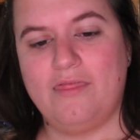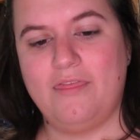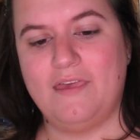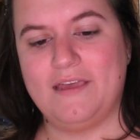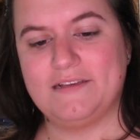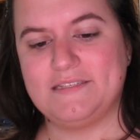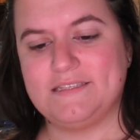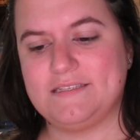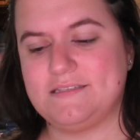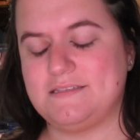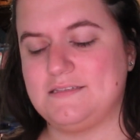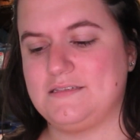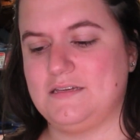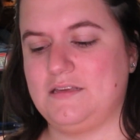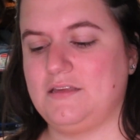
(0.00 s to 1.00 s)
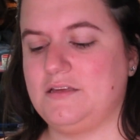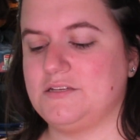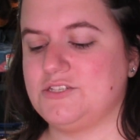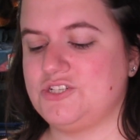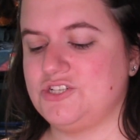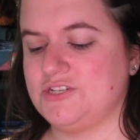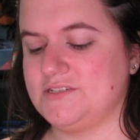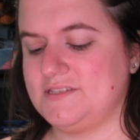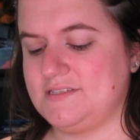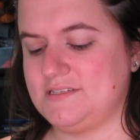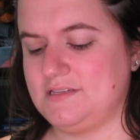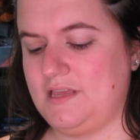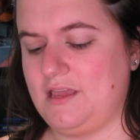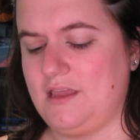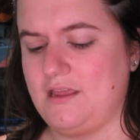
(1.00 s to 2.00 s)
This is
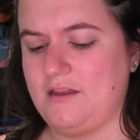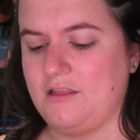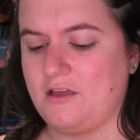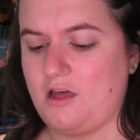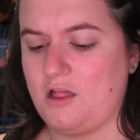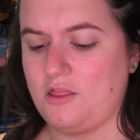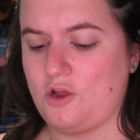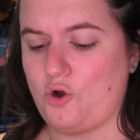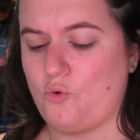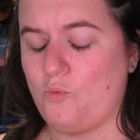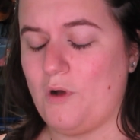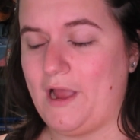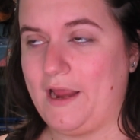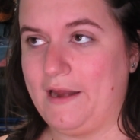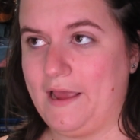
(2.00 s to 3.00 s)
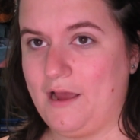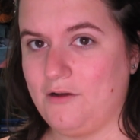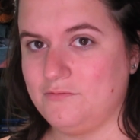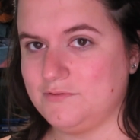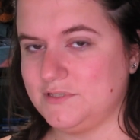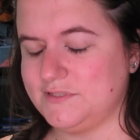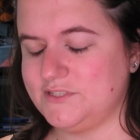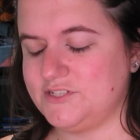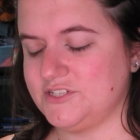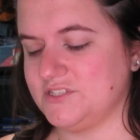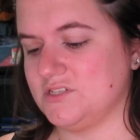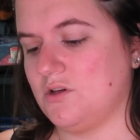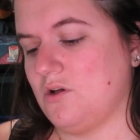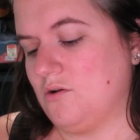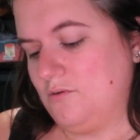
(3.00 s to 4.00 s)
just in the color Whiteout. It's
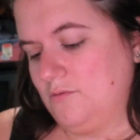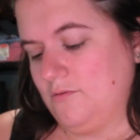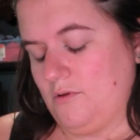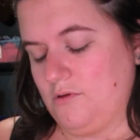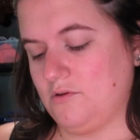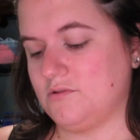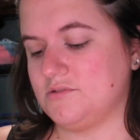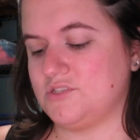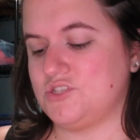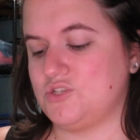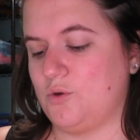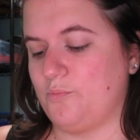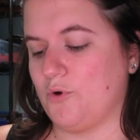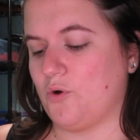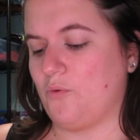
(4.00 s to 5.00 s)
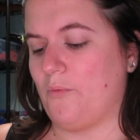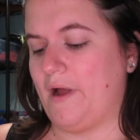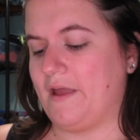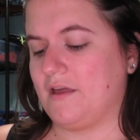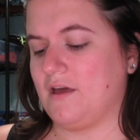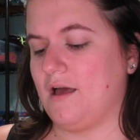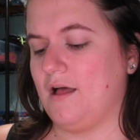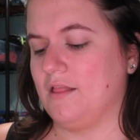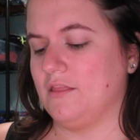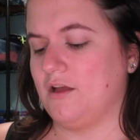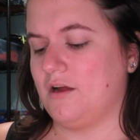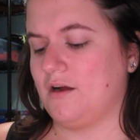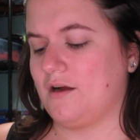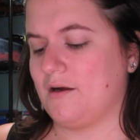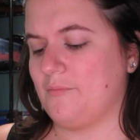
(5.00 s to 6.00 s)
just a super white
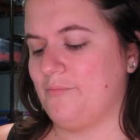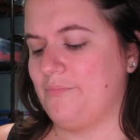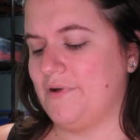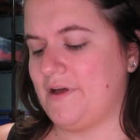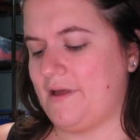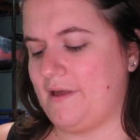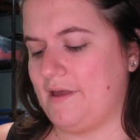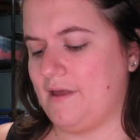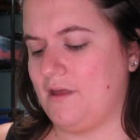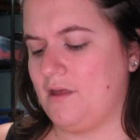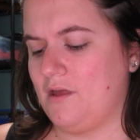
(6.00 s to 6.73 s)
color, but